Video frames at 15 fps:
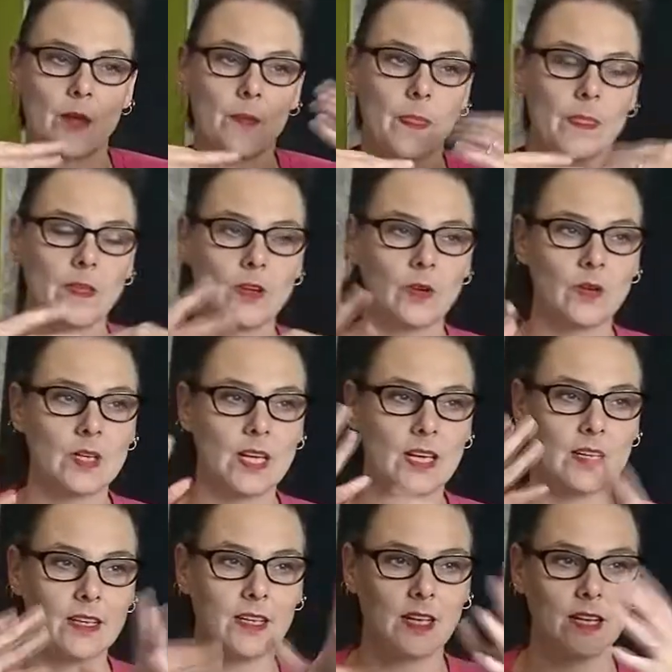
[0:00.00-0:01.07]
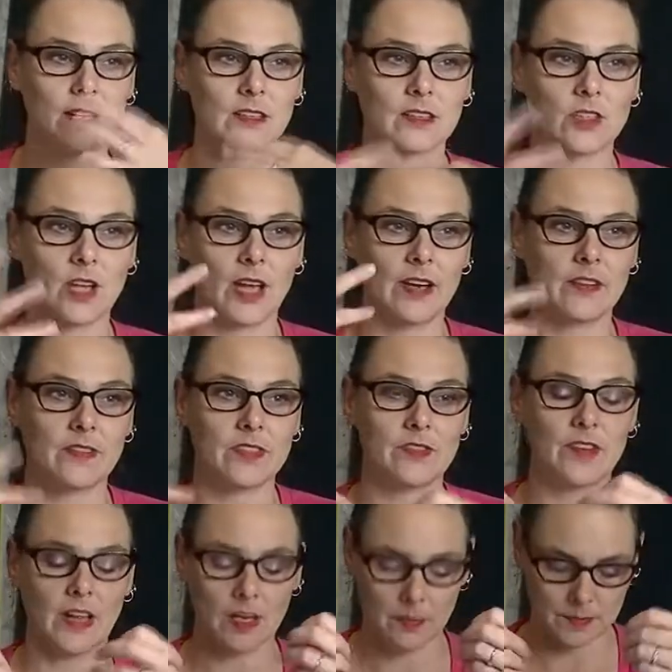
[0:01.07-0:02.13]
you know, it kind of
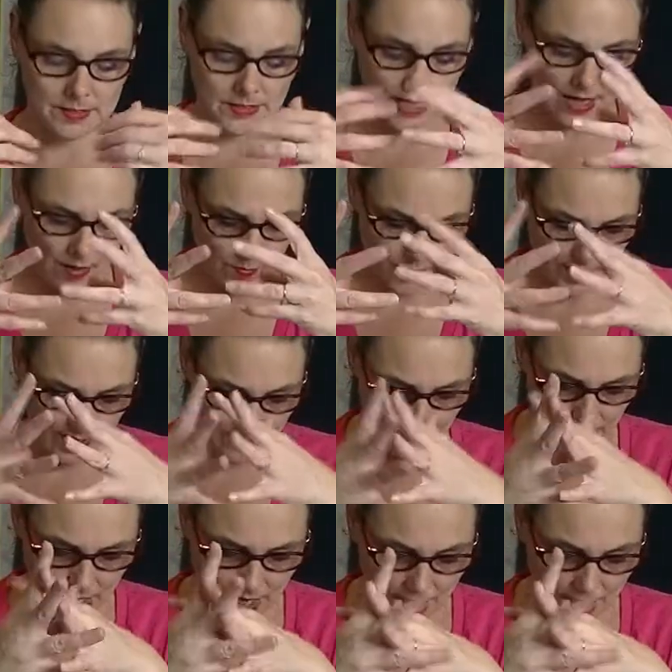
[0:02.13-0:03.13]
develops that way.